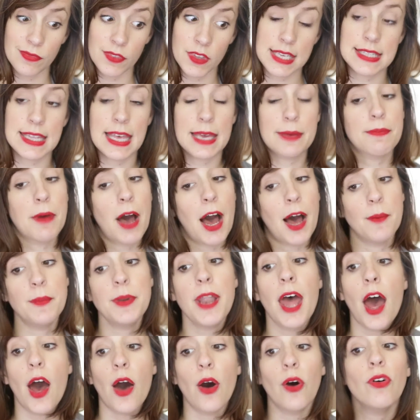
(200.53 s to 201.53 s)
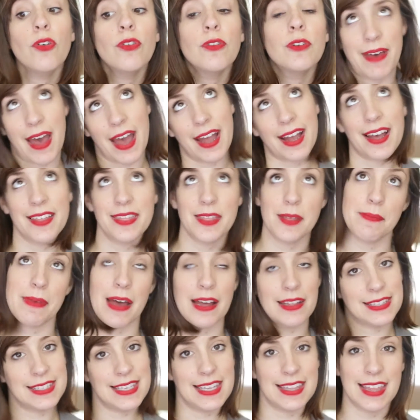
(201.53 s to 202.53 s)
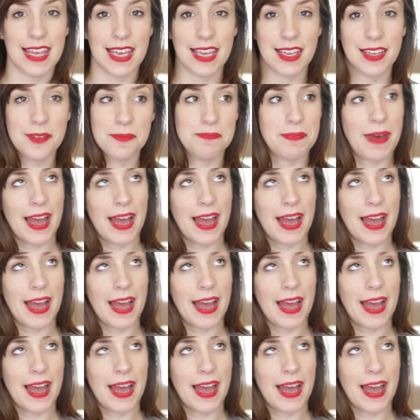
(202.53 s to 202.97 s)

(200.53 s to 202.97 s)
He's like, mom, no. Back on the bouncy thing.